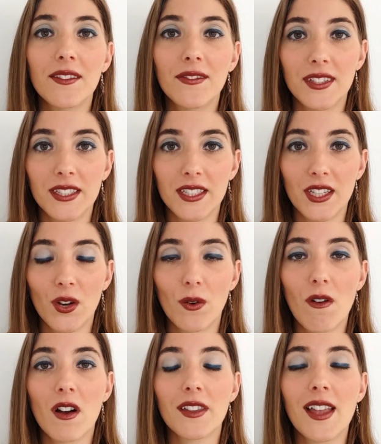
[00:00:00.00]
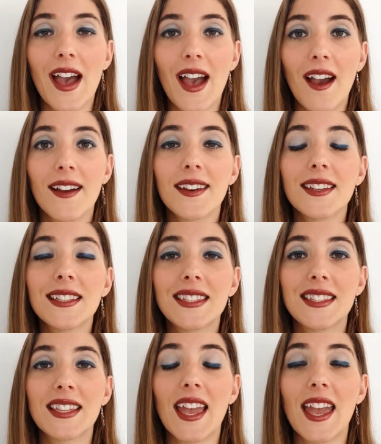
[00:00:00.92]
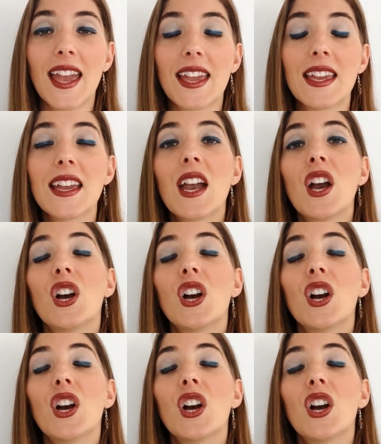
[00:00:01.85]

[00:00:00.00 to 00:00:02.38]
video on how to say,